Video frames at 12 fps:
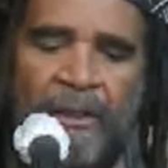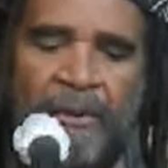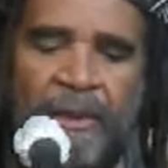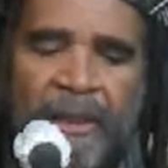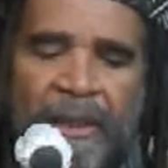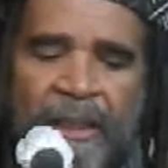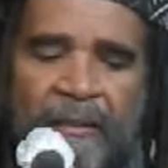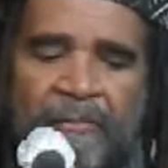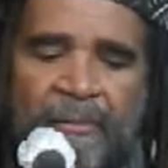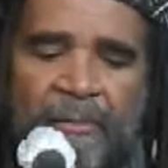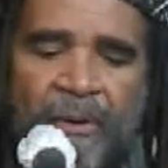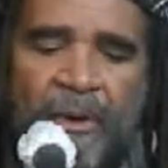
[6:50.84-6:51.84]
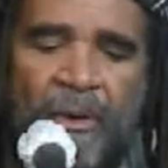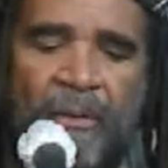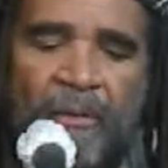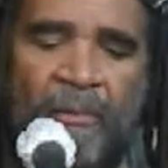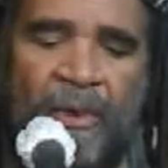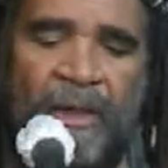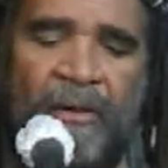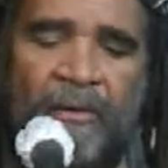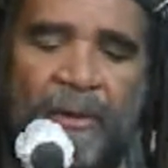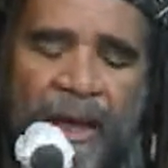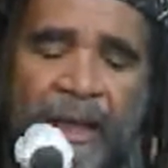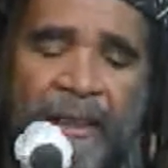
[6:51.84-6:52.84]
you can even
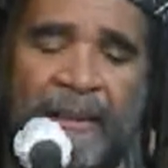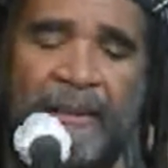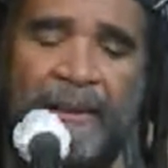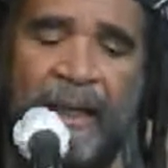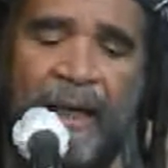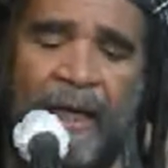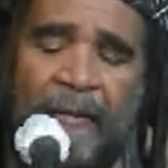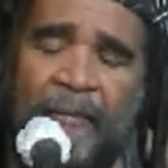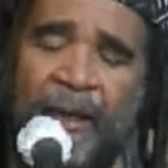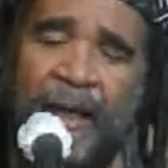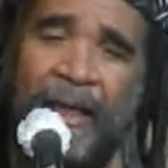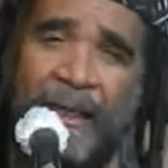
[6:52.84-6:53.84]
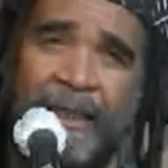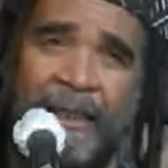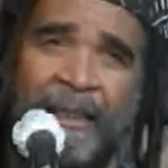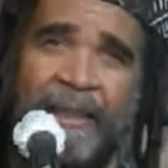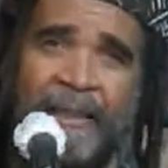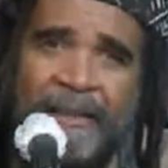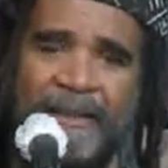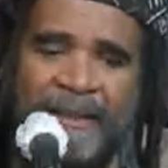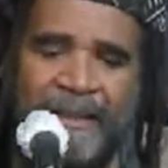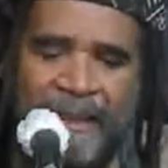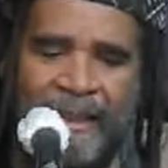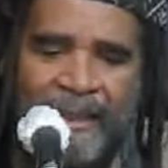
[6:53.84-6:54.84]
recreate the same clean
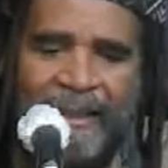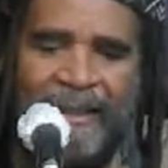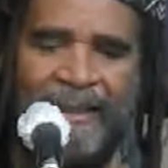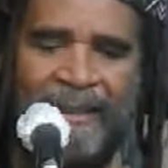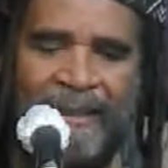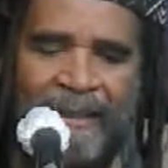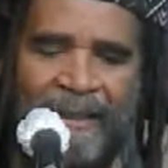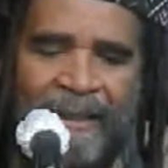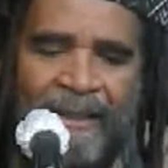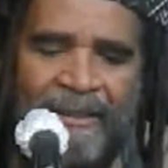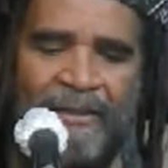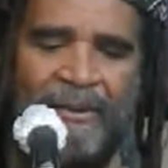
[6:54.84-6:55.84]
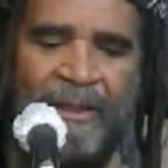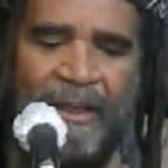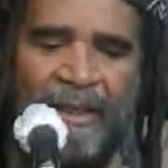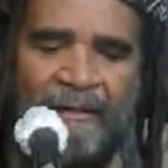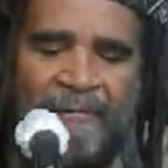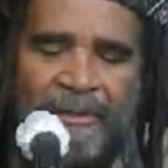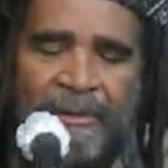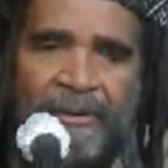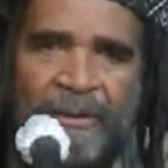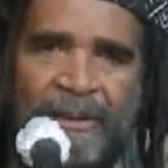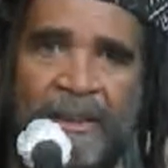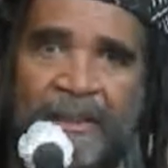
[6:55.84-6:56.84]
scent you love
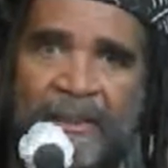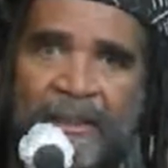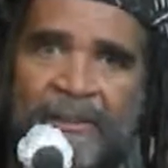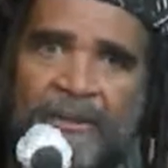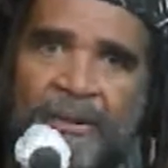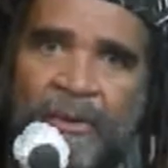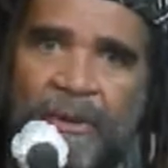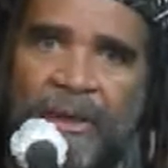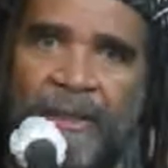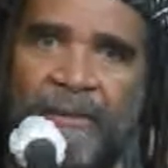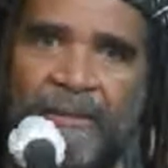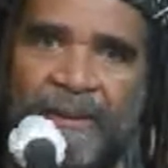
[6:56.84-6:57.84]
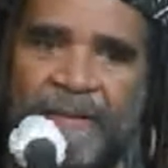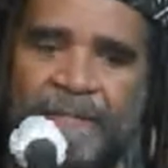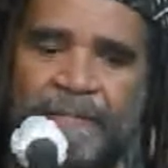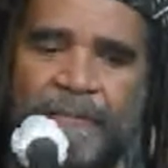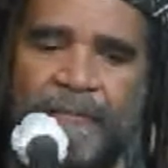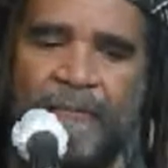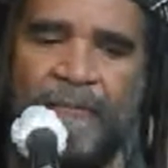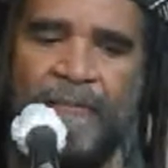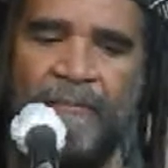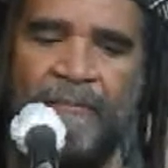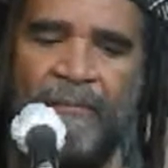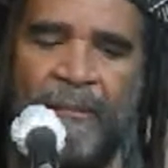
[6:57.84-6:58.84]
using essential oils.
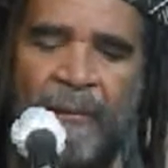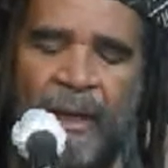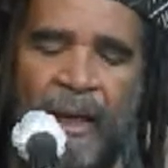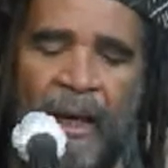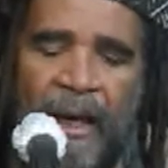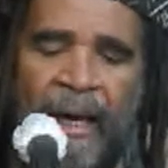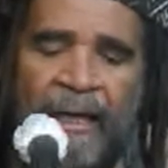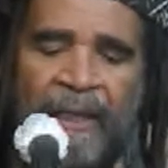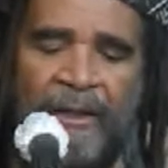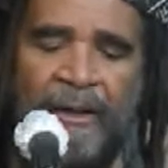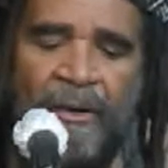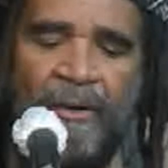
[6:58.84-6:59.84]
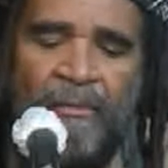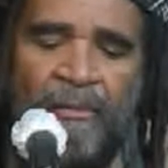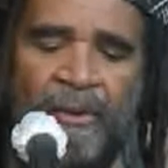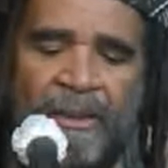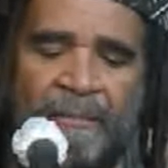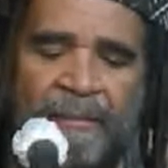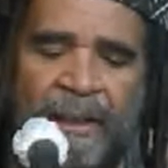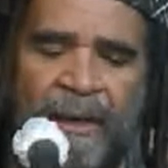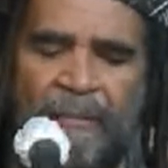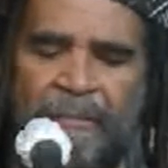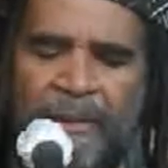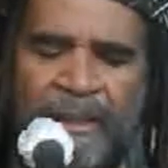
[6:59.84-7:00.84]
And your home will
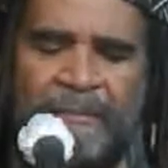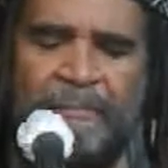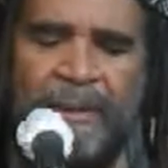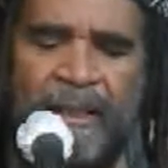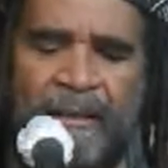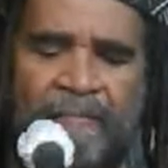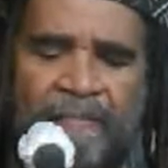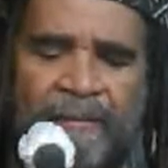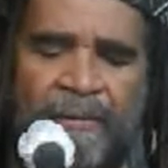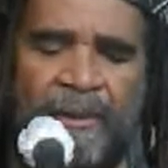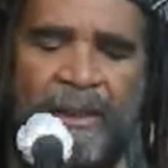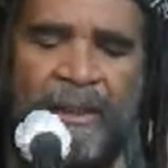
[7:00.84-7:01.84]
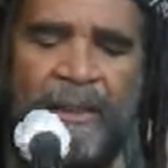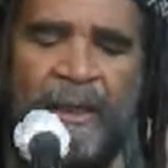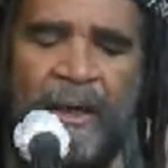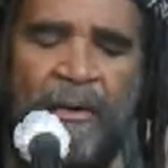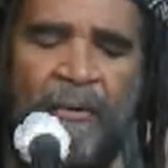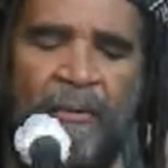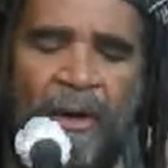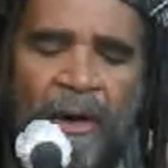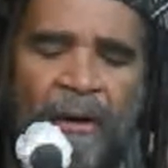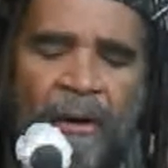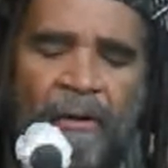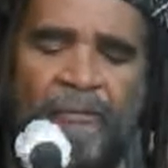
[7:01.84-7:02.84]
smell much better for it
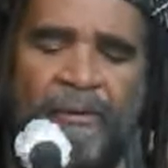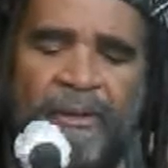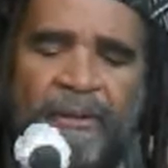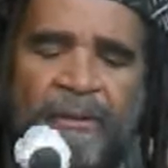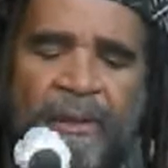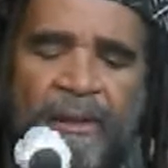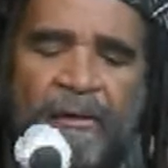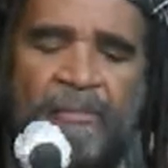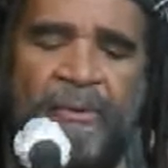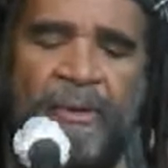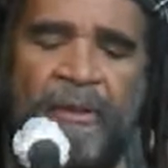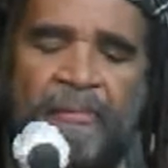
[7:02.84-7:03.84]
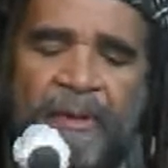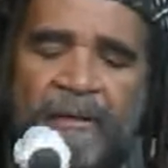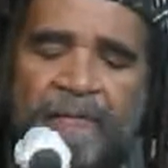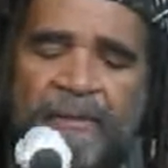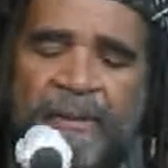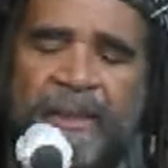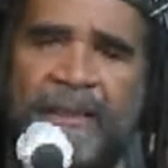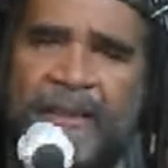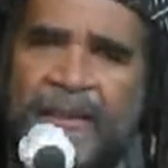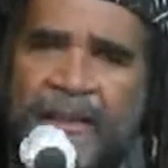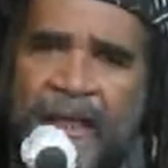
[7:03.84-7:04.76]
while offering you therapeutic benefits at the